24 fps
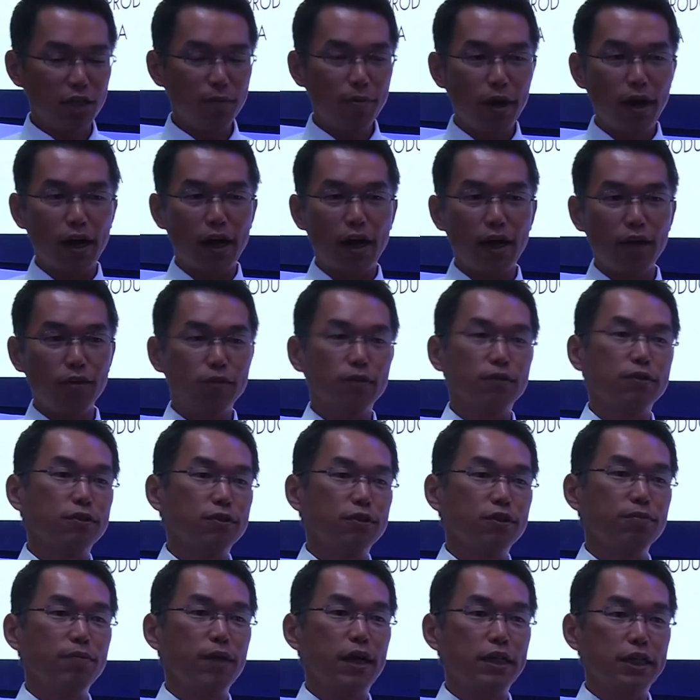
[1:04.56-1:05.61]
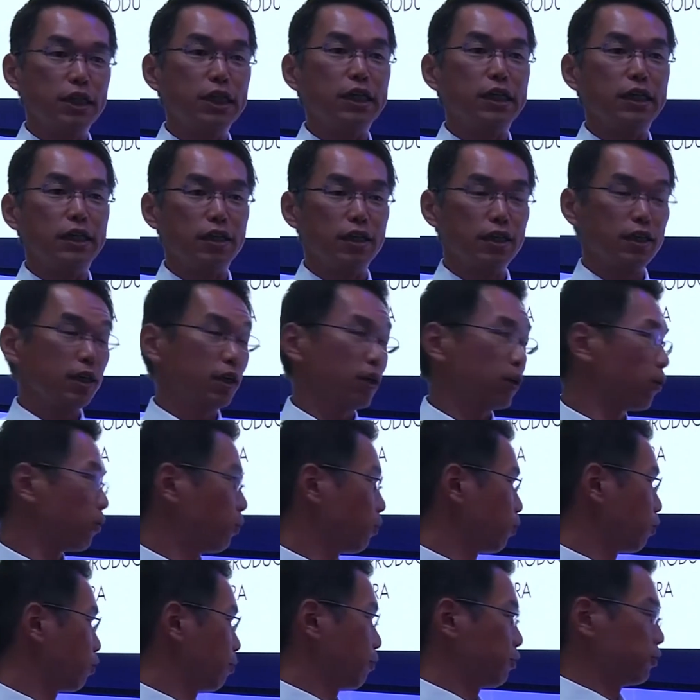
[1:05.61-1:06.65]
is that if you put this robot in your
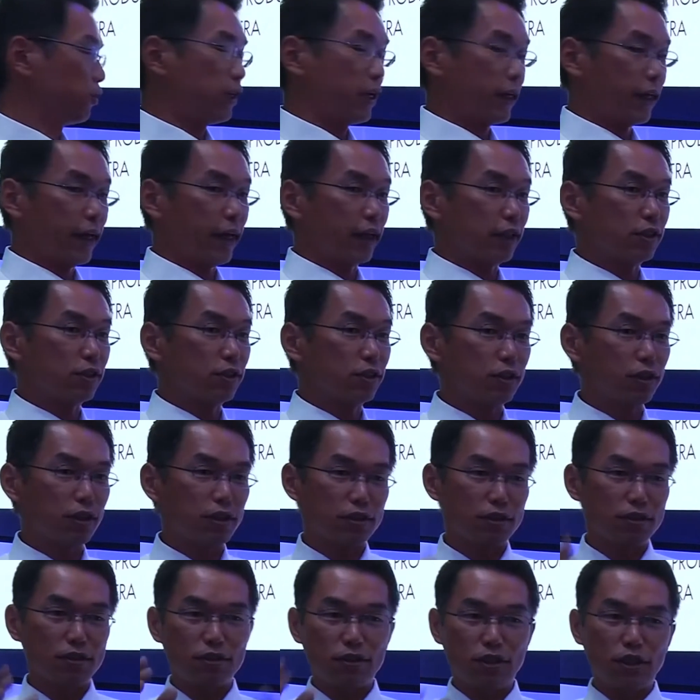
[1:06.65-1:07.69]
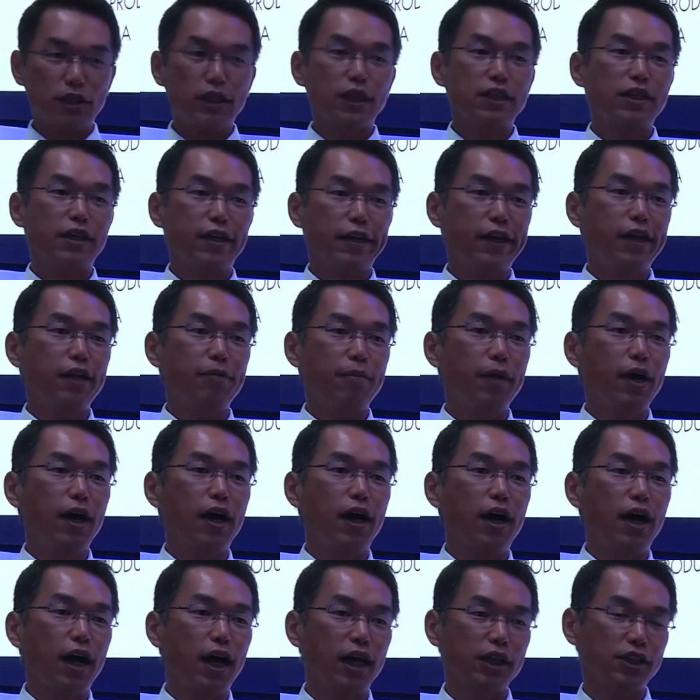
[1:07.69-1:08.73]
car, your car will drive itself
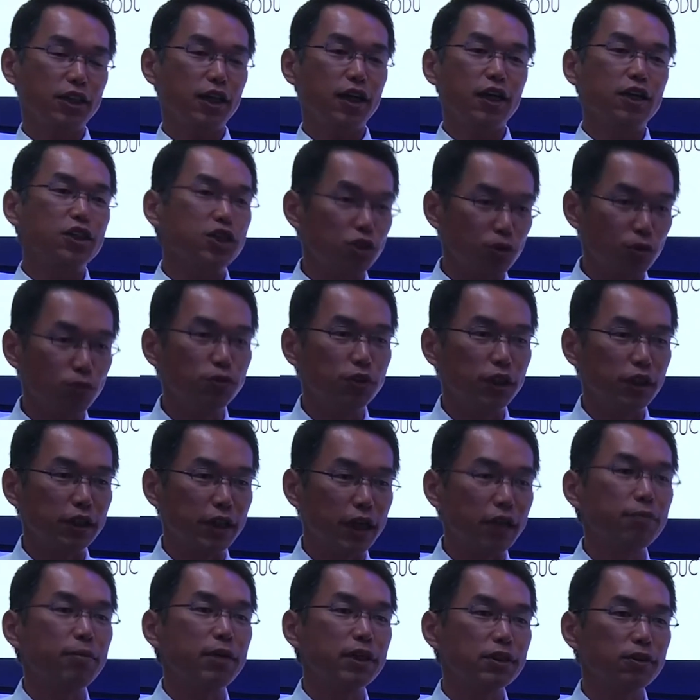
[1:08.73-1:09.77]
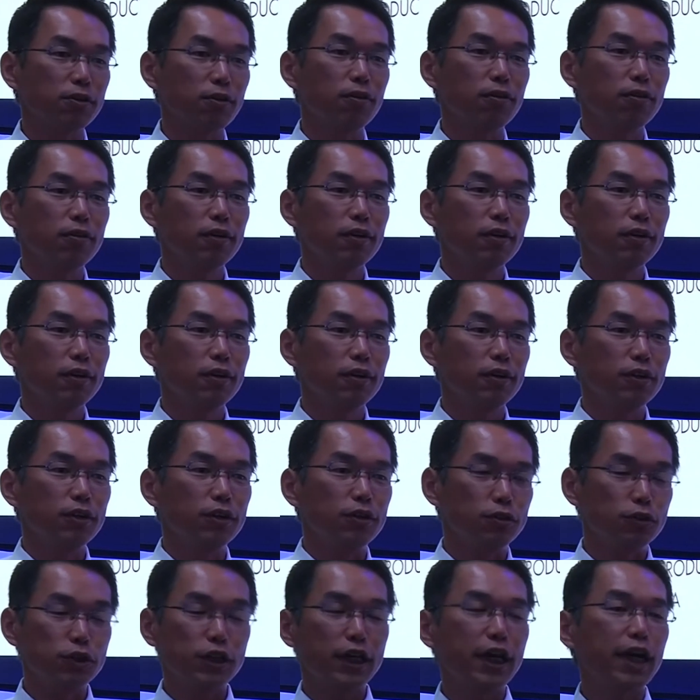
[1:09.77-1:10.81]
from tomorrow. That's the kind of world
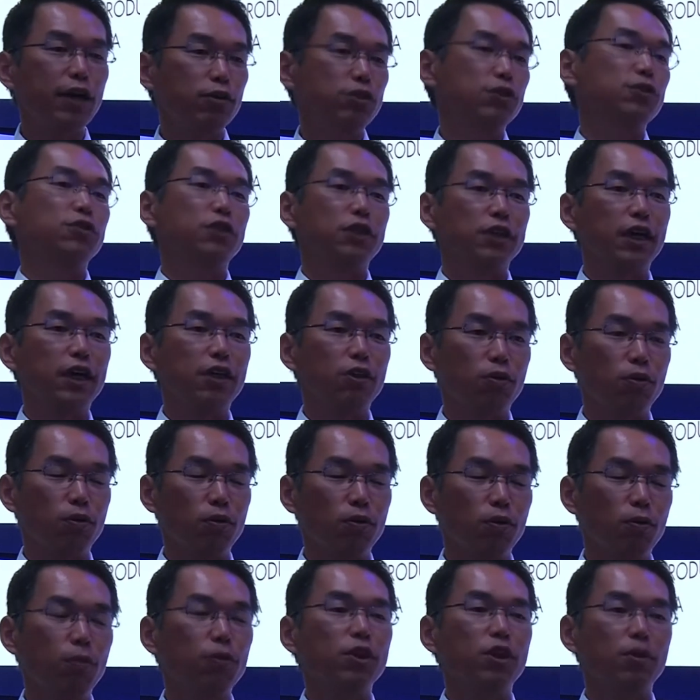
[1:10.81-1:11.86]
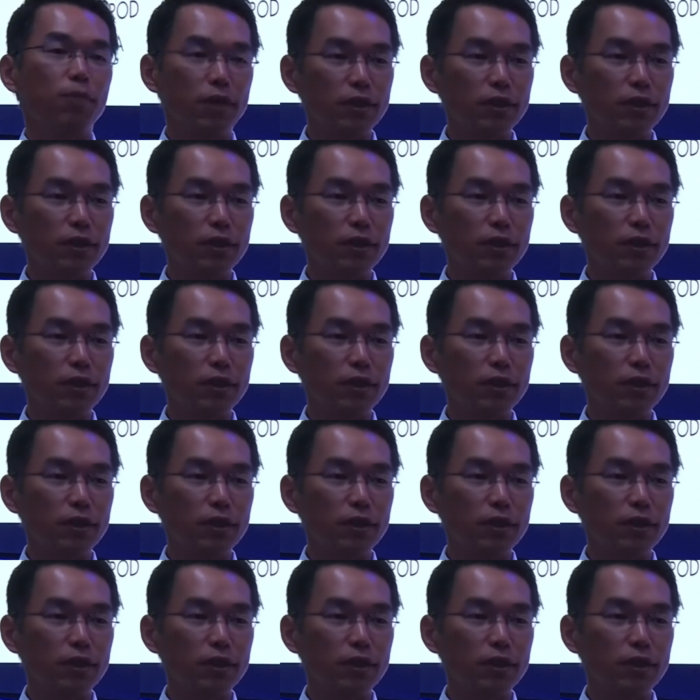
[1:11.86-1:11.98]
I want to create.